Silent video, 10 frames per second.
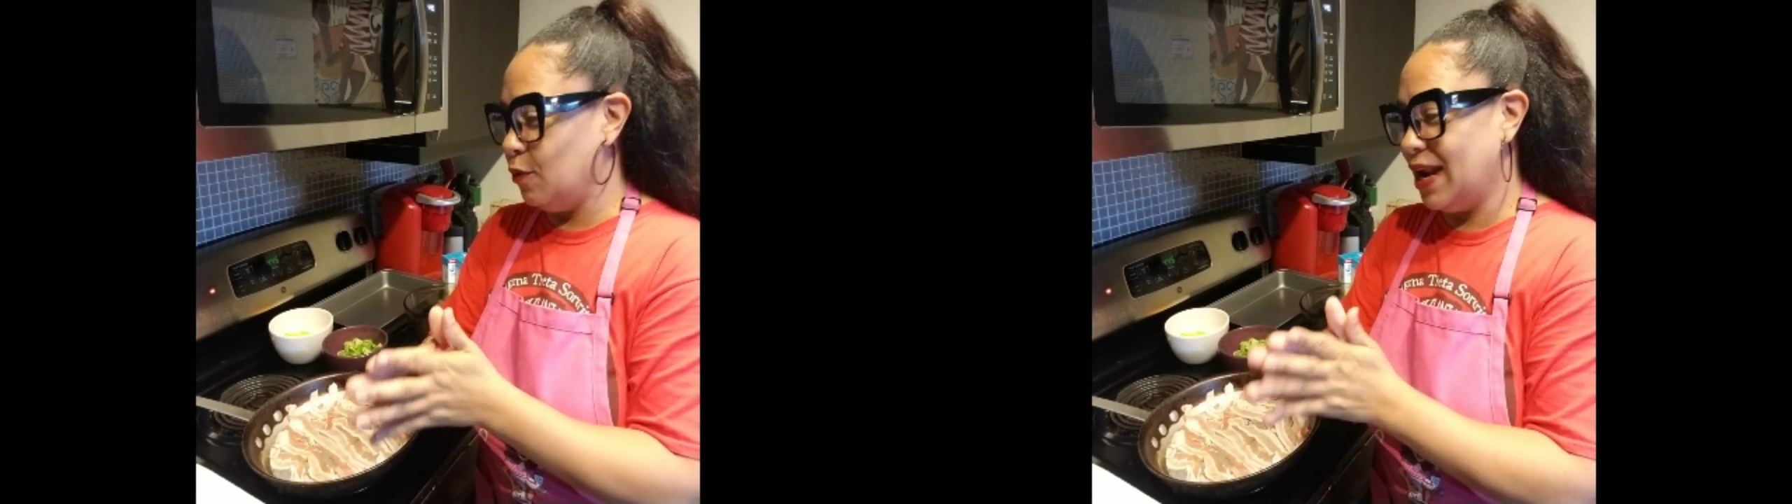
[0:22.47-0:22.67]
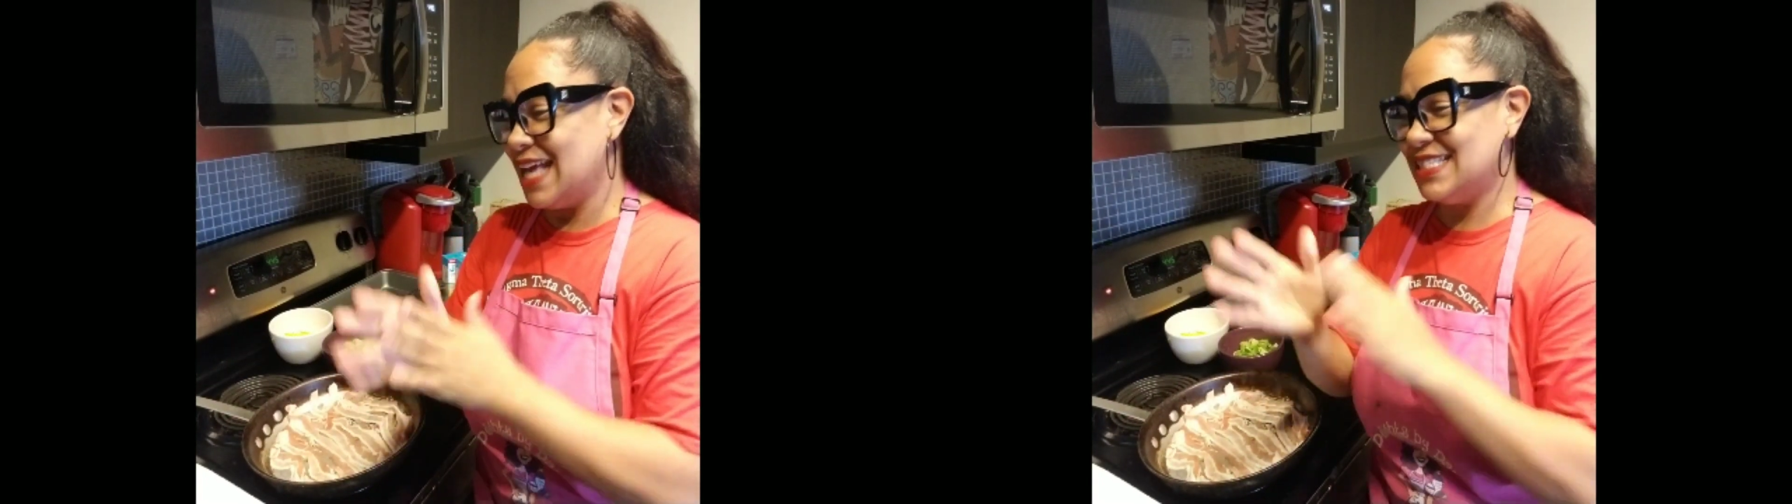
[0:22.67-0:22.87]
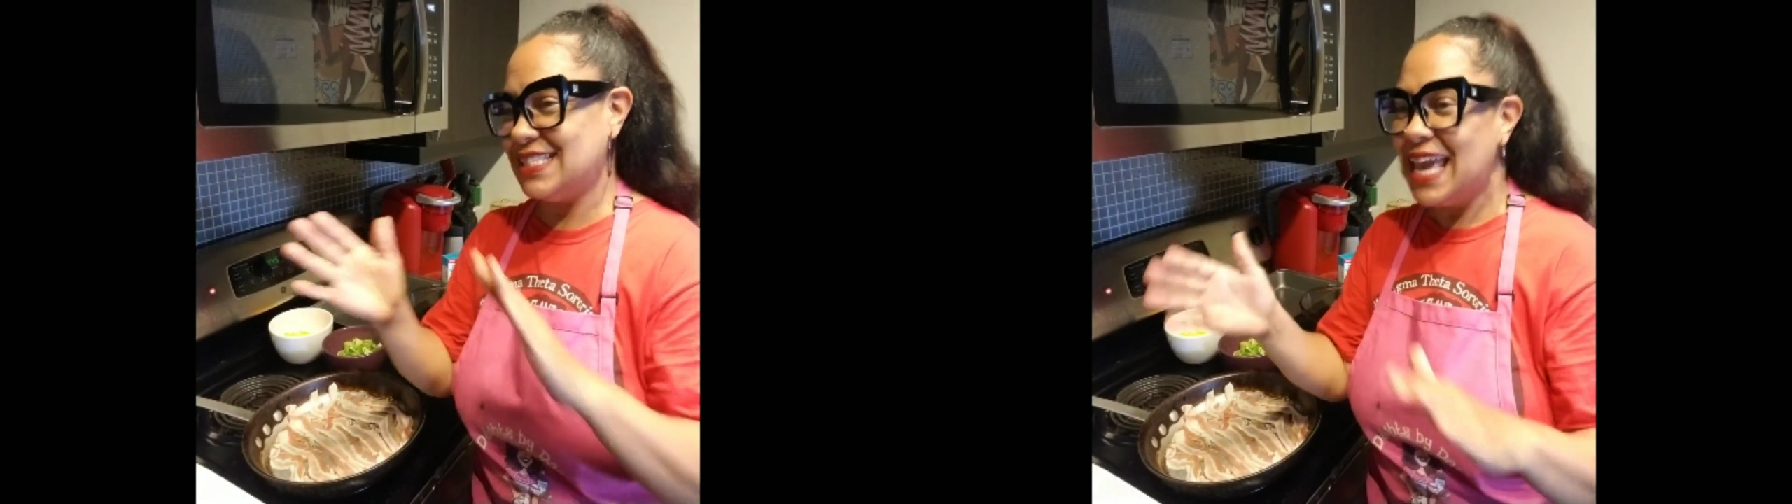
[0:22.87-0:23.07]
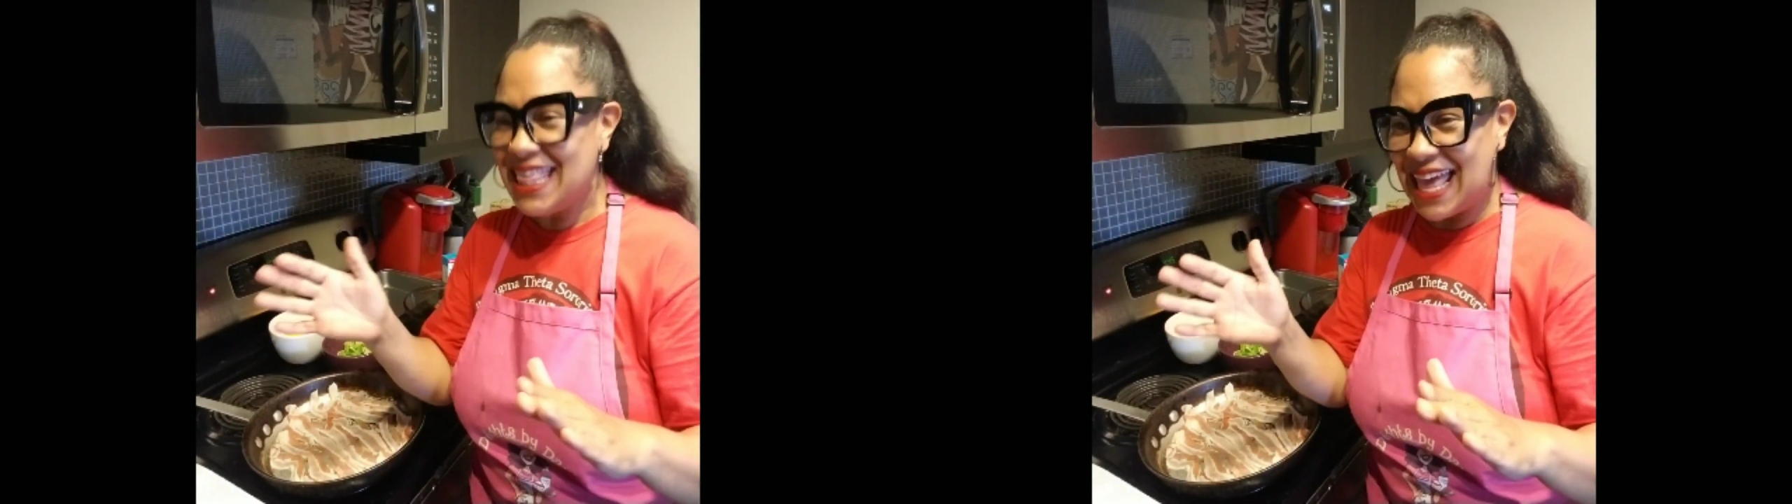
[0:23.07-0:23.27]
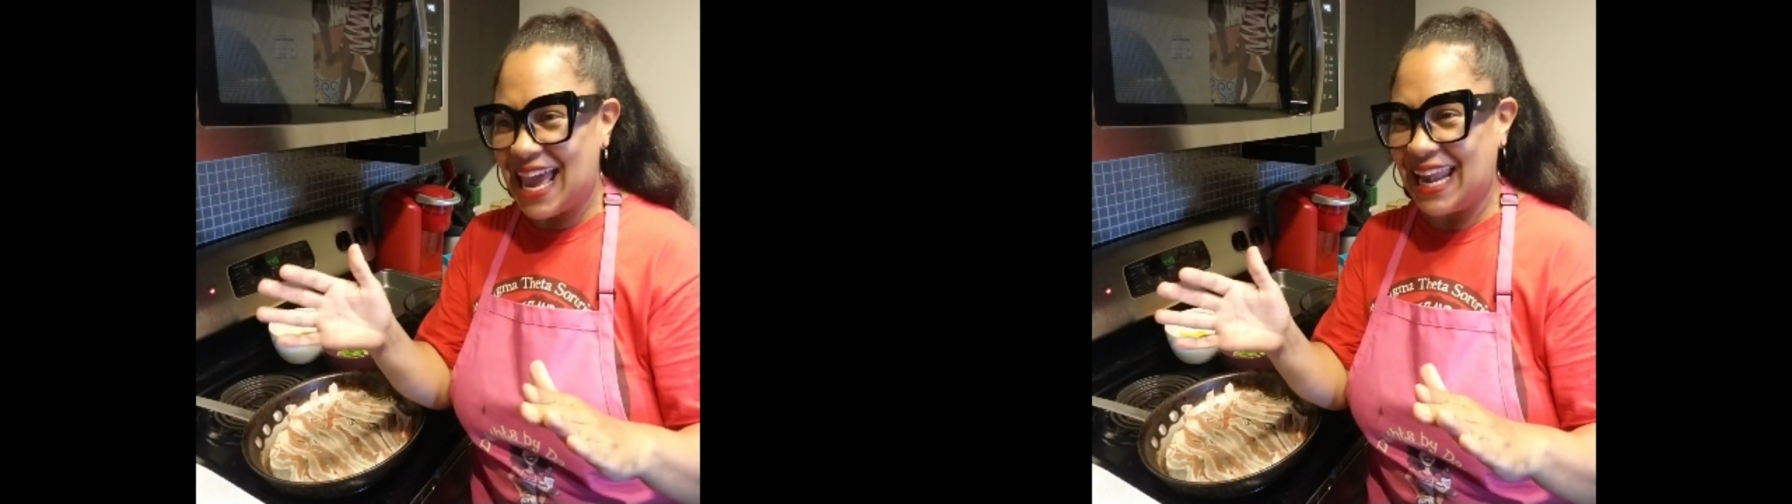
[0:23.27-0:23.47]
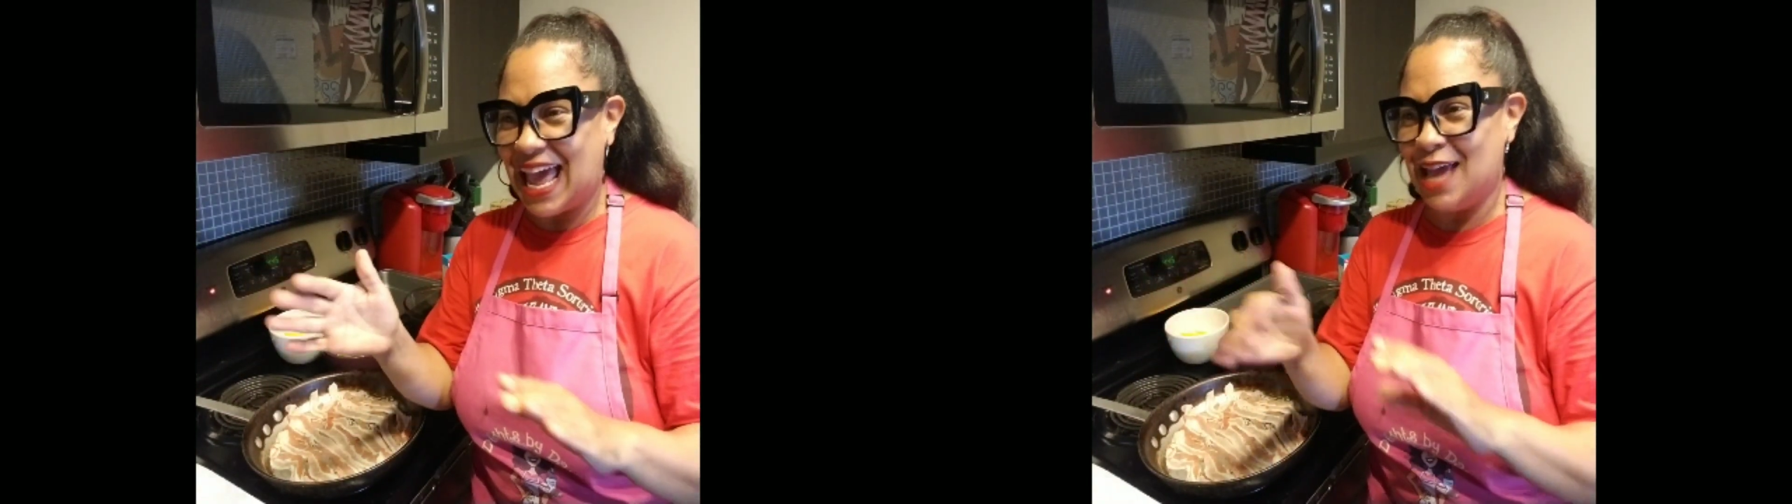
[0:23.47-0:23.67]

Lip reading: when I say that,